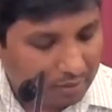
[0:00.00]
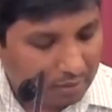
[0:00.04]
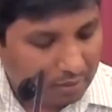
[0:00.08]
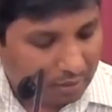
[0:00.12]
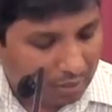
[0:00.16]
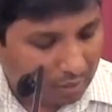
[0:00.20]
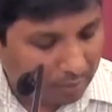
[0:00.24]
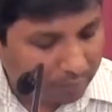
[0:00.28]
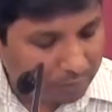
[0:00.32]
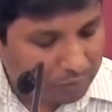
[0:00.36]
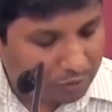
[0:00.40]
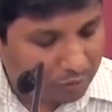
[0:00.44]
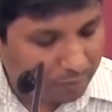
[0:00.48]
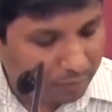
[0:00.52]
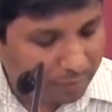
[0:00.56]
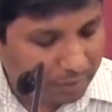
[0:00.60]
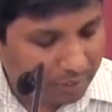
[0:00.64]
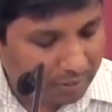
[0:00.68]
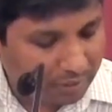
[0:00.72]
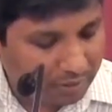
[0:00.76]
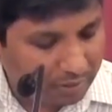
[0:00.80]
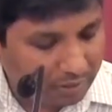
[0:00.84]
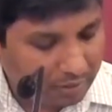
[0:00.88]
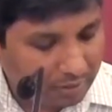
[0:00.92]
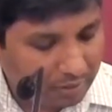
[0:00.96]
come to
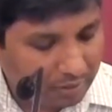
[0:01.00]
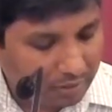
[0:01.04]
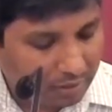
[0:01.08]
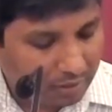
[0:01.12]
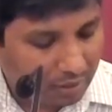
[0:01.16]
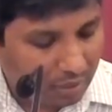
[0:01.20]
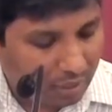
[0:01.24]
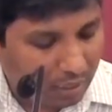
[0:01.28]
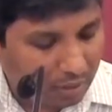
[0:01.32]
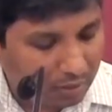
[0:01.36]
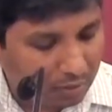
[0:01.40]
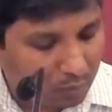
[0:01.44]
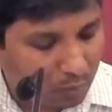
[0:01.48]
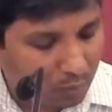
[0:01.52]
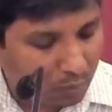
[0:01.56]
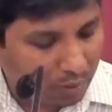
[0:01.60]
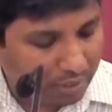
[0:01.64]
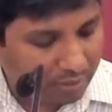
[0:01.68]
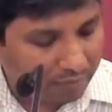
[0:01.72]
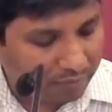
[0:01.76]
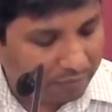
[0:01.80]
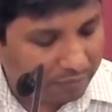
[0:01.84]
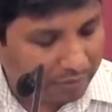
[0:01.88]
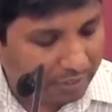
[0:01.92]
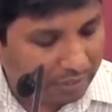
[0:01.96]
me, all who
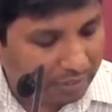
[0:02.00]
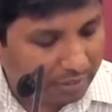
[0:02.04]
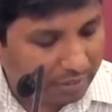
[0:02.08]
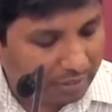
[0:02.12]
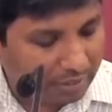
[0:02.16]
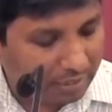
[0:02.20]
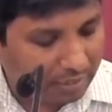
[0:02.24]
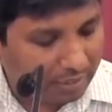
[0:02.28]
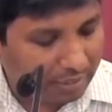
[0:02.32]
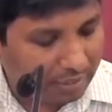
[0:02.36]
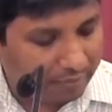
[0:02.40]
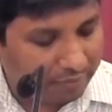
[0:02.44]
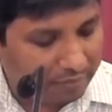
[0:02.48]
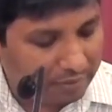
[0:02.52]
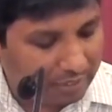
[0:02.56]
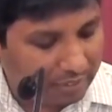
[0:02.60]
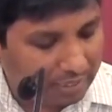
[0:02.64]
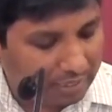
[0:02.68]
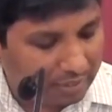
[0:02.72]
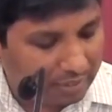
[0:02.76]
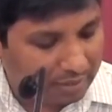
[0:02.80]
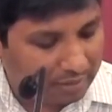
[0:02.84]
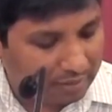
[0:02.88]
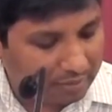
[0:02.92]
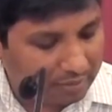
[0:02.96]
are weary and heavy
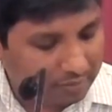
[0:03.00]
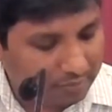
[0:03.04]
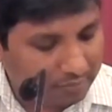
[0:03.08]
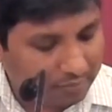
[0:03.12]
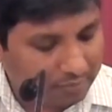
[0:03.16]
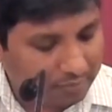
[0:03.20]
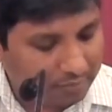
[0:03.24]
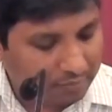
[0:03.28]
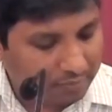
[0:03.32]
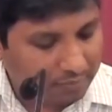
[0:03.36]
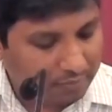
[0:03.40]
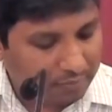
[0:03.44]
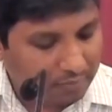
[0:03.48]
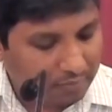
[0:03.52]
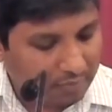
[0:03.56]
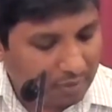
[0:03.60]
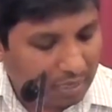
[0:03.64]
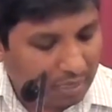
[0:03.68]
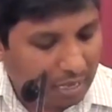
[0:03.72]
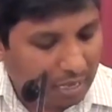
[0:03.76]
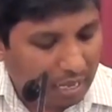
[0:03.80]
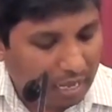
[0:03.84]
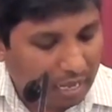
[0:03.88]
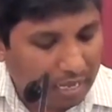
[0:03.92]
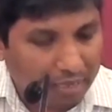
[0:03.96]
laden,
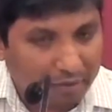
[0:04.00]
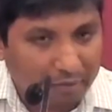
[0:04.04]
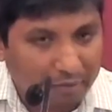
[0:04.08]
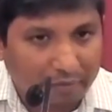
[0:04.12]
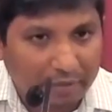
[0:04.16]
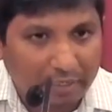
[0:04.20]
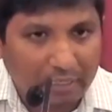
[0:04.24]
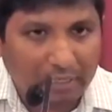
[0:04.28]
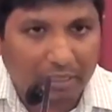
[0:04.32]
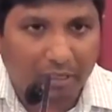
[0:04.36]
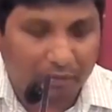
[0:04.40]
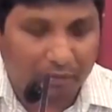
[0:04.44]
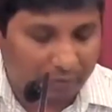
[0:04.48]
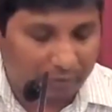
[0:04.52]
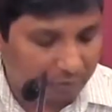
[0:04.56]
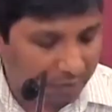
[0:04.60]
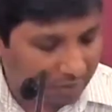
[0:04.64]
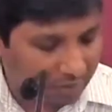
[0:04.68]
I will give you